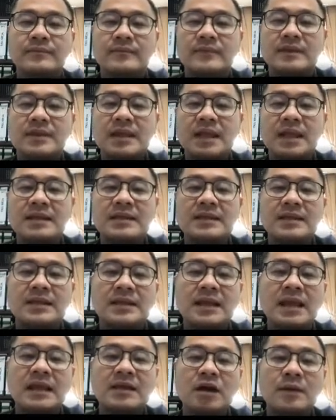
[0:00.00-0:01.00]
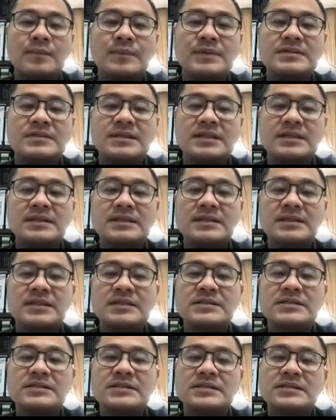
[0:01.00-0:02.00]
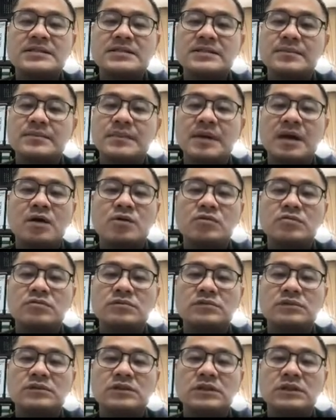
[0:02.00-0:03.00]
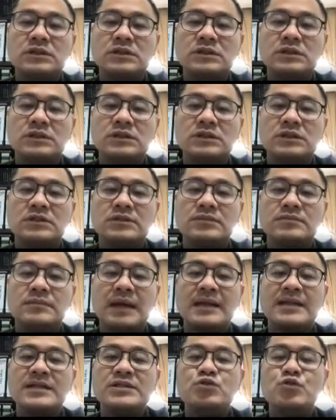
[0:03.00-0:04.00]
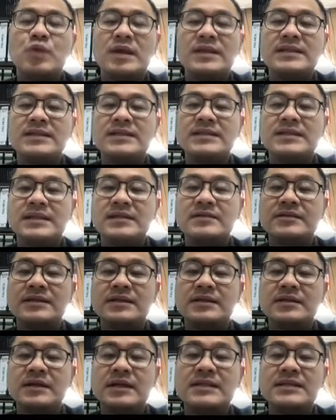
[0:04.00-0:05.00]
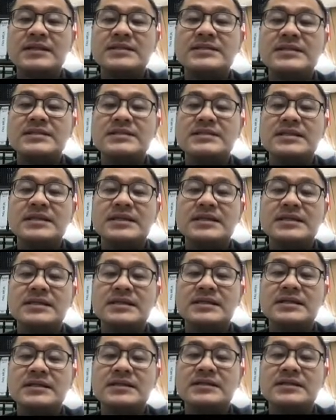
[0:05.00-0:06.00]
then the lag compensators is about minus 20 degree. Okay, this is the